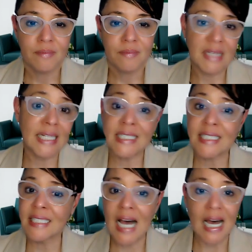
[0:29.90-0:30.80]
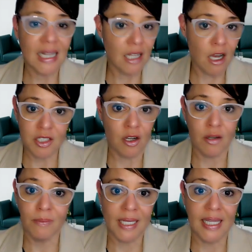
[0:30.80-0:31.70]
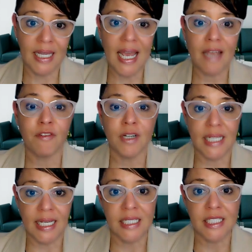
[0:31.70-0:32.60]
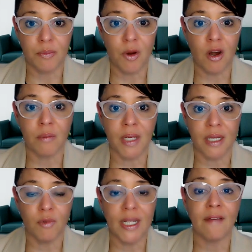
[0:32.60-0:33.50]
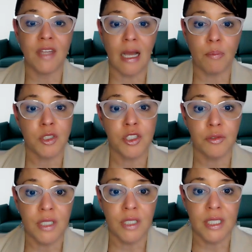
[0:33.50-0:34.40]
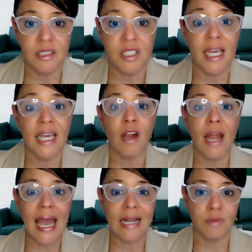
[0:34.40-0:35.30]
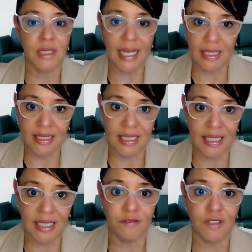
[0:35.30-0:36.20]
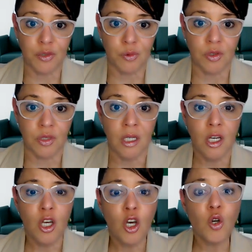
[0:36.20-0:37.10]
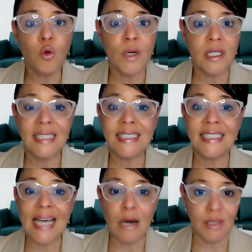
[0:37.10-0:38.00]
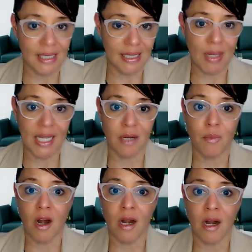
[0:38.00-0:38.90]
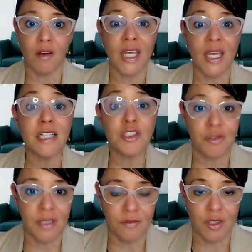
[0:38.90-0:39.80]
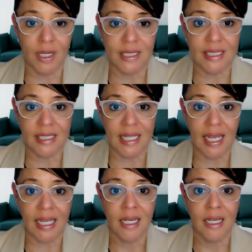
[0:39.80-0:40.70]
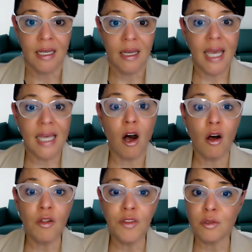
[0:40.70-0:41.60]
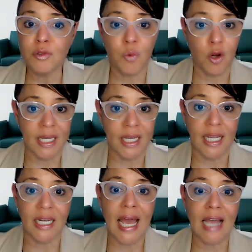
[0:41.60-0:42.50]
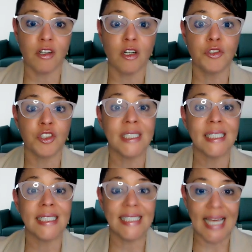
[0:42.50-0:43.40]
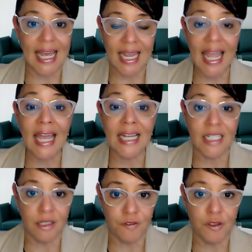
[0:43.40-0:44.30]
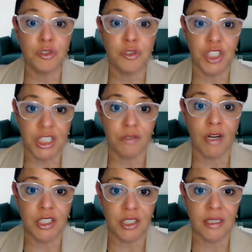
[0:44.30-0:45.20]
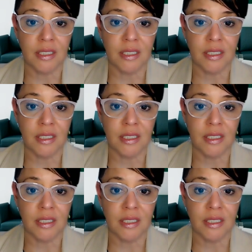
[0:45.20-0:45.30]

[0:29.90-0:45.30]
It is not lost on me that every day in this department, we have the opportunity to interact with talented individuals who will undoubtedly make a mark on the history of USDA and all those working in agriculture today and in future generations.